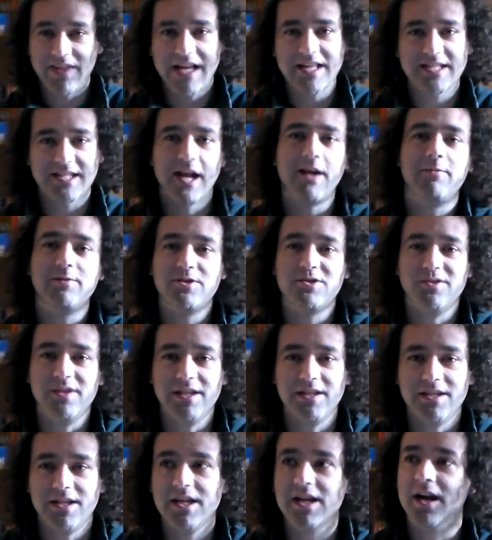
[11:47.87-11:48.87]
that's not what you
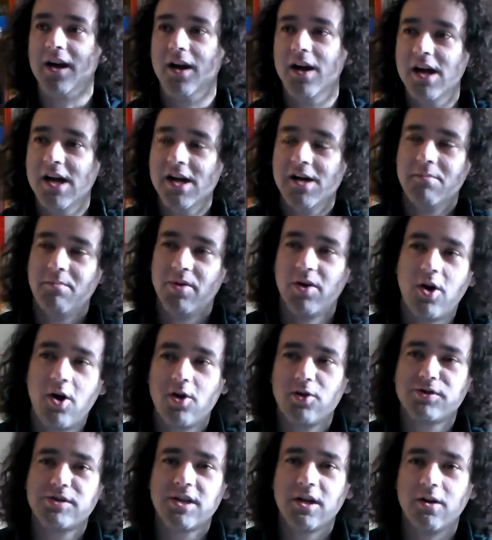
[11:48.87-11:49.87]
need to hear. But
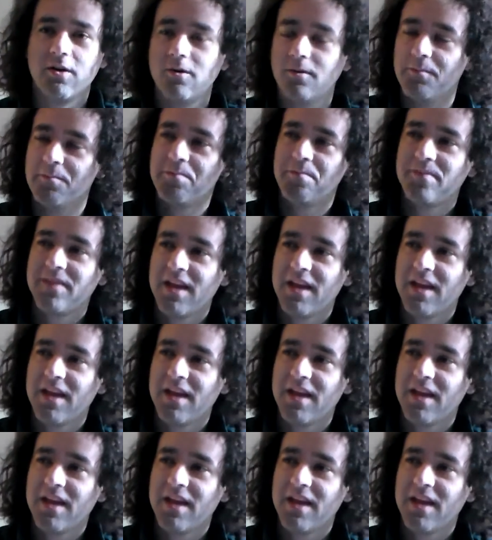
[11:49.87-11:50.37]
also,